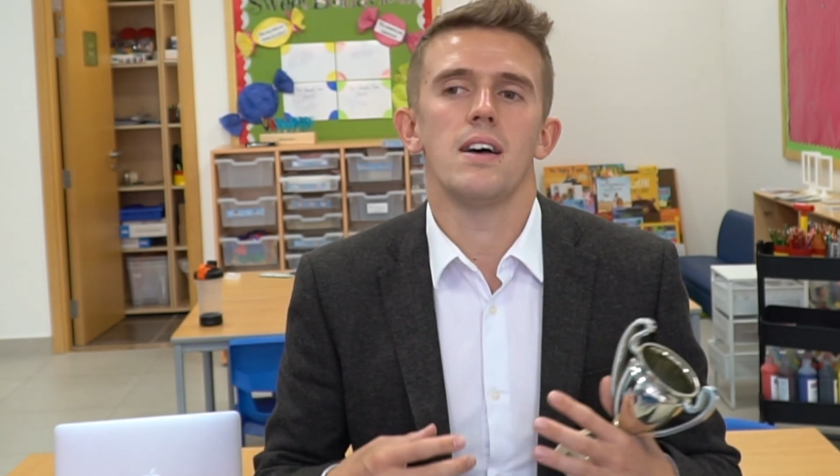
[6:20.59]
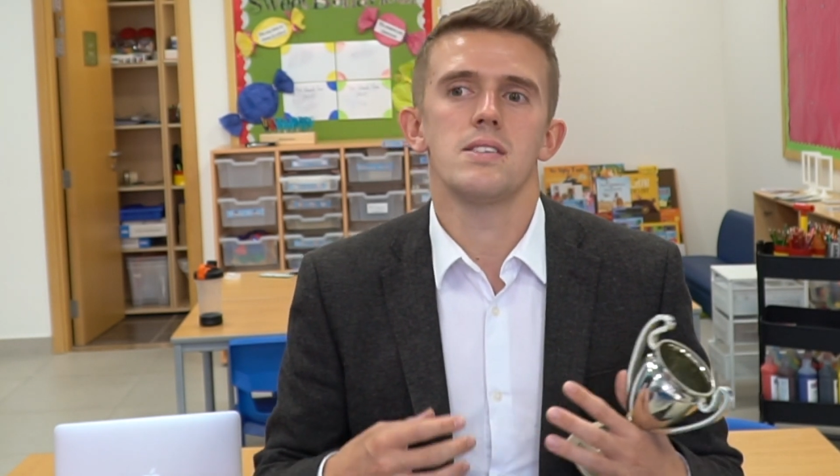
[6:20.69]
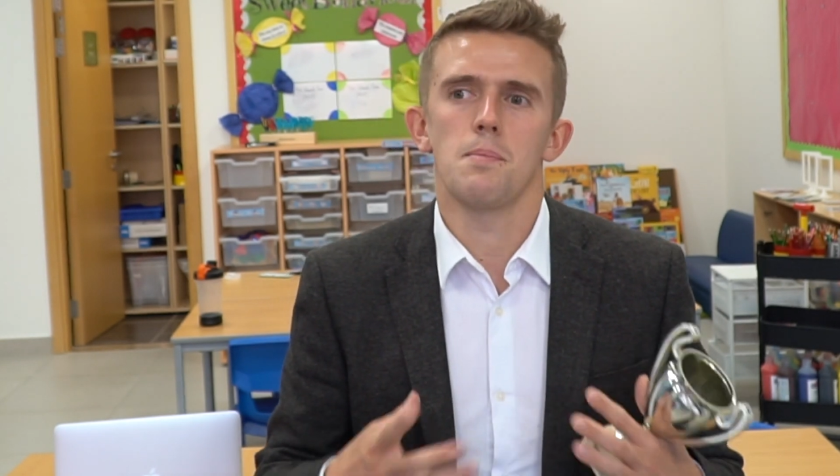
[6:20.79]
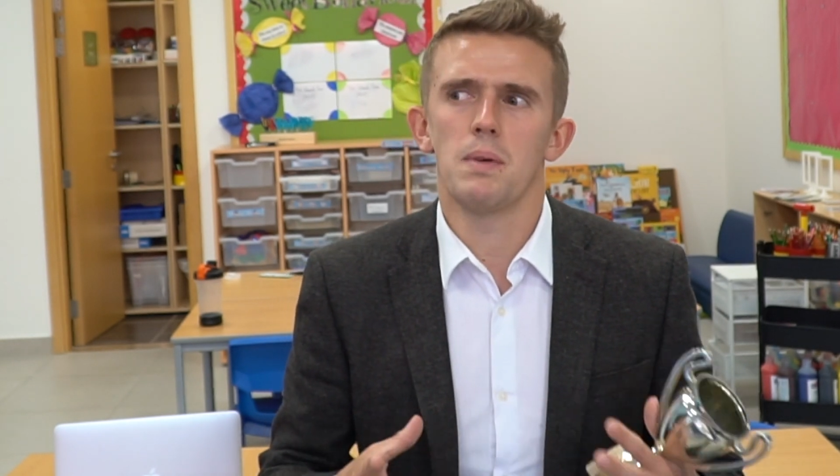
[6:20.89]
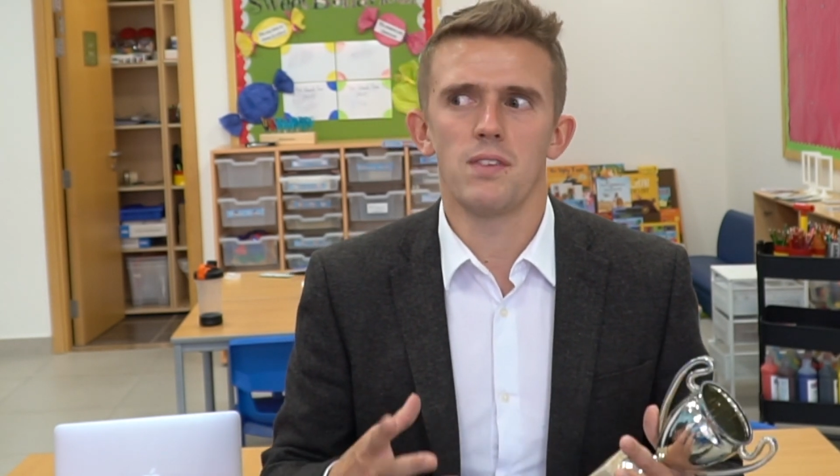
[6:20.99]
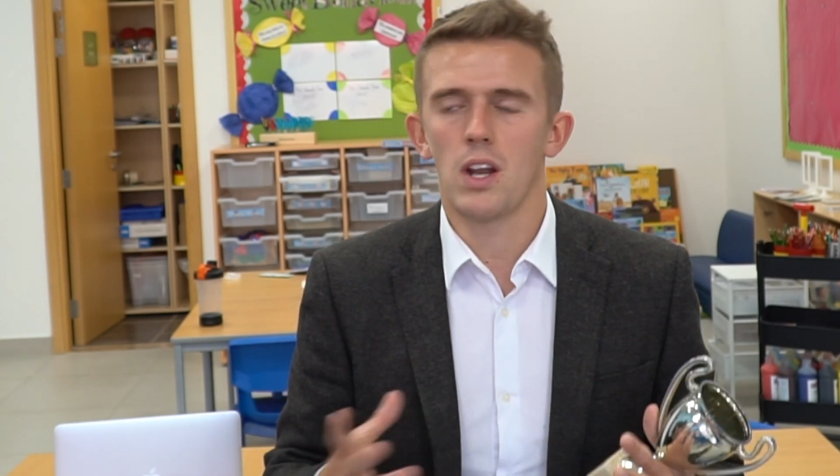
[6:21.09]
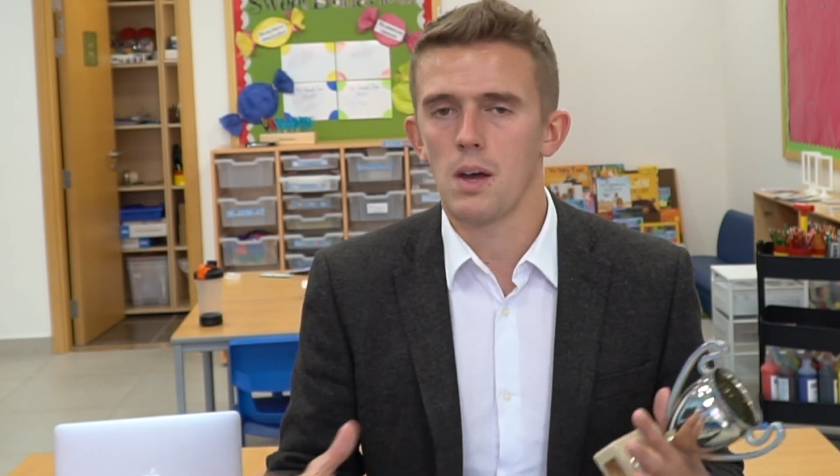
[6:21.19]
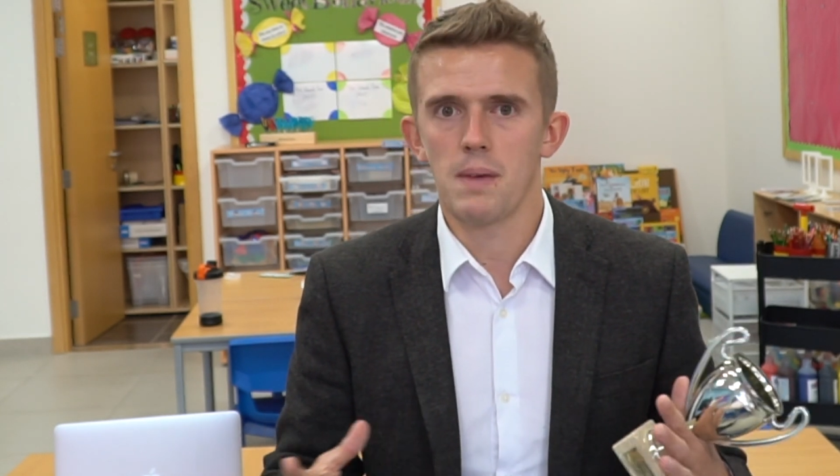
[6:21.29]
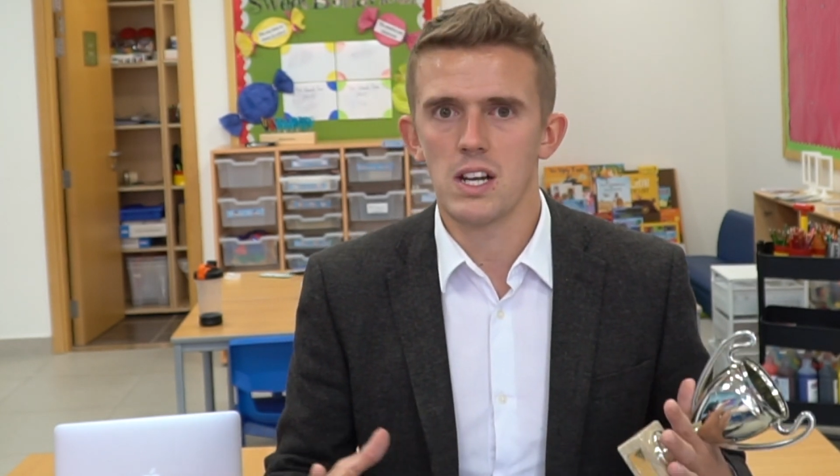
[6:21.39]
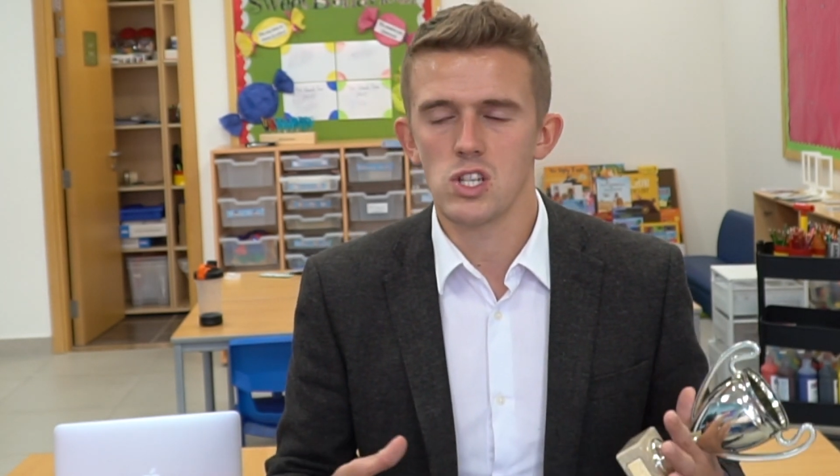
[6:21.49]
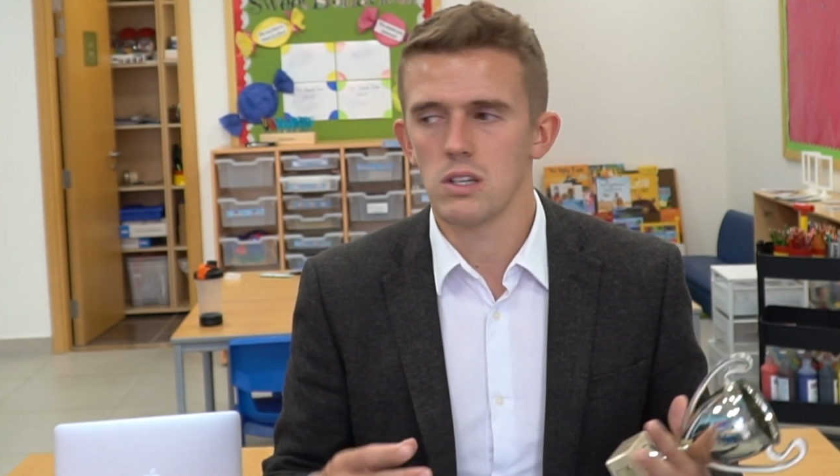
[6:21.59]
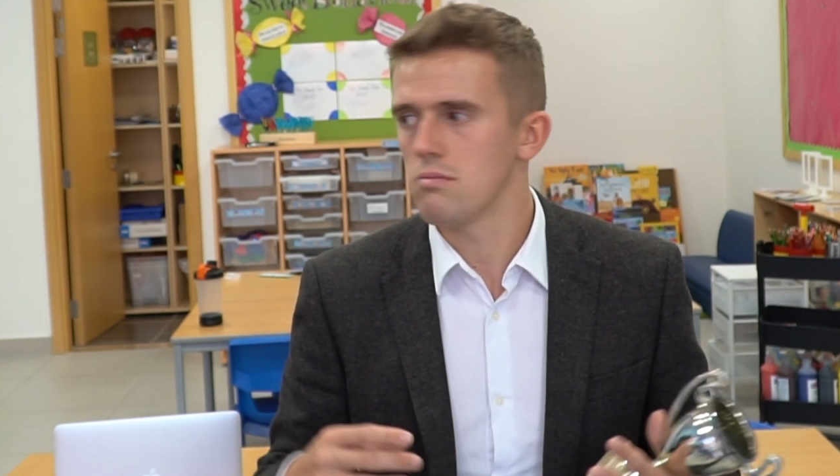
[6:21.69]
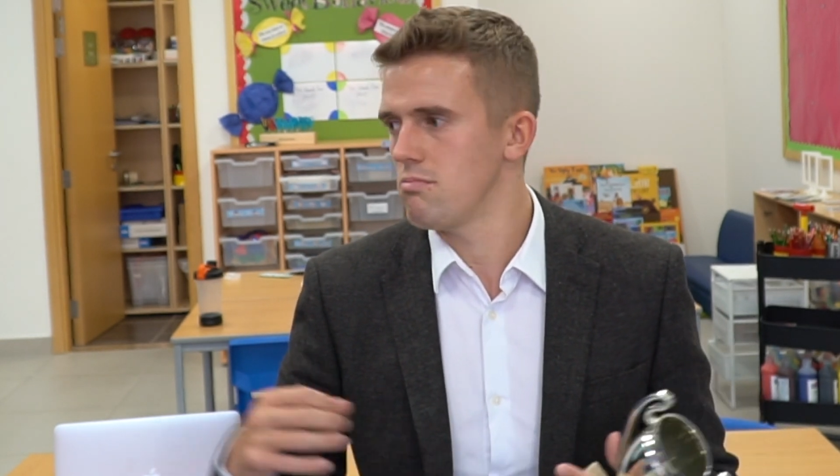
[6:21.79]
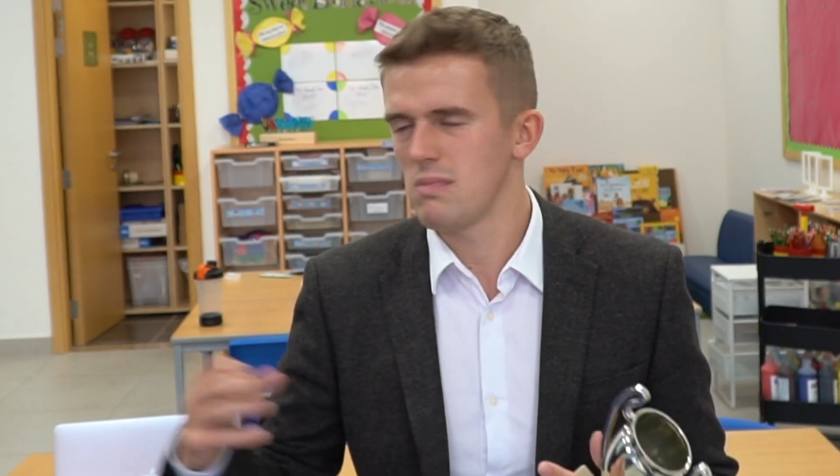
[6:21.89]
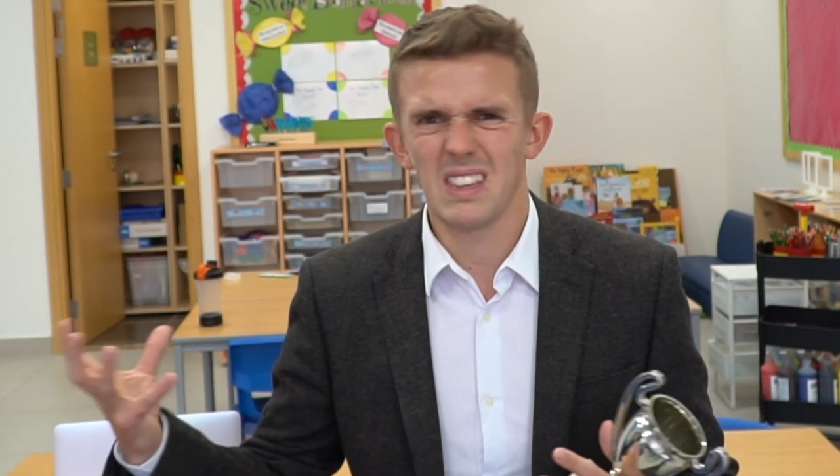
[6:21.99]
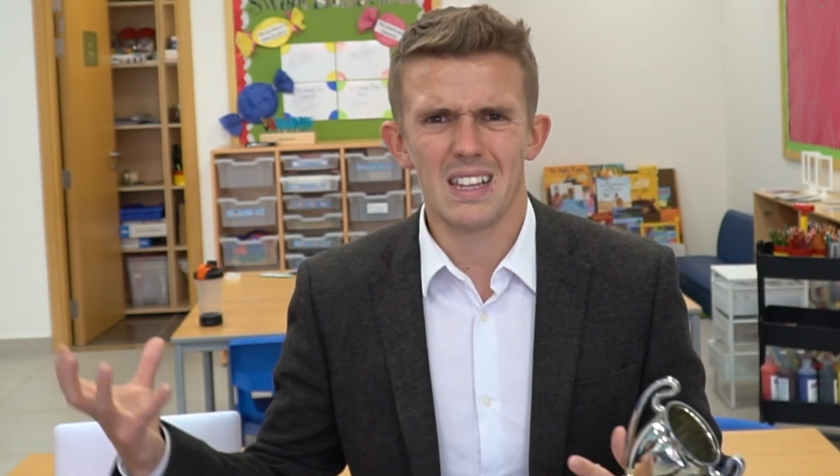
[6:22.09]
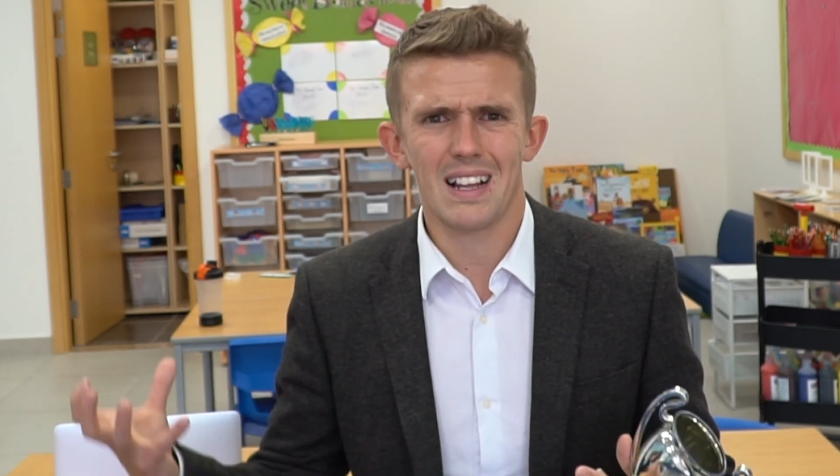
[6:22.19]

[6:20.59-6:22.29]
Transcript: as a bit of a line manager in